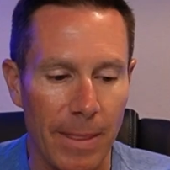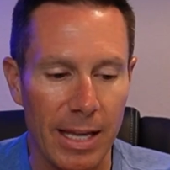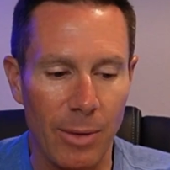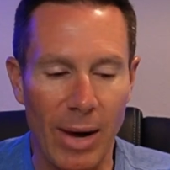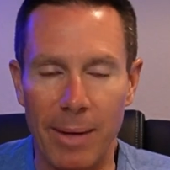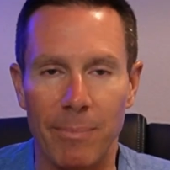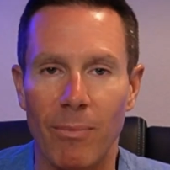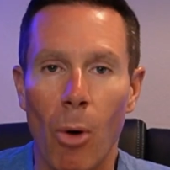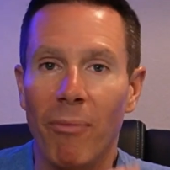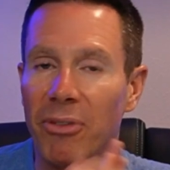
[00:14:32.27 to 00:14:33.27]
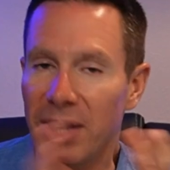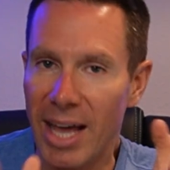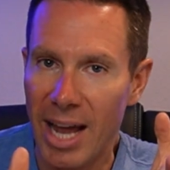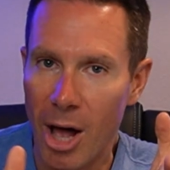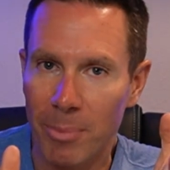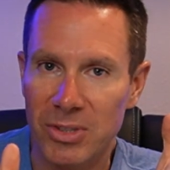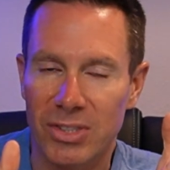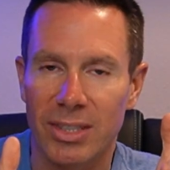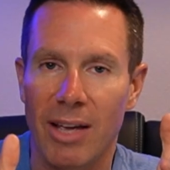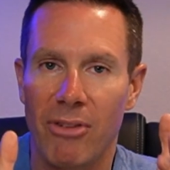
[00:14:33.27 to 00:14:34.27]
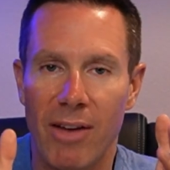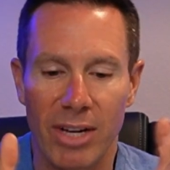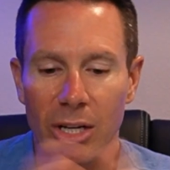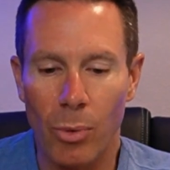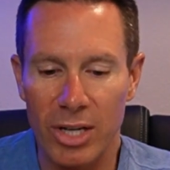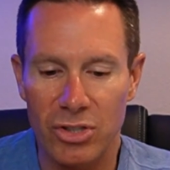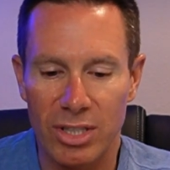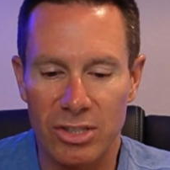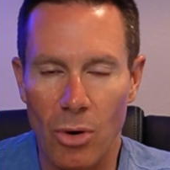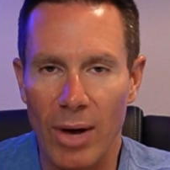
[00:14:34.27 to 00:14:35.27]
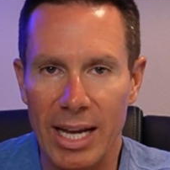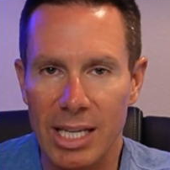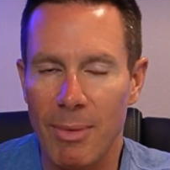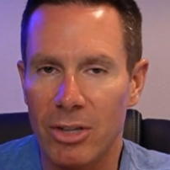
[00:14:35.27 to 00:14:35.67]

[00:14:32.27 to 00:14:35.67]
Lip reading: anyway, hopefully that helps. If you have any questions, go ahead and email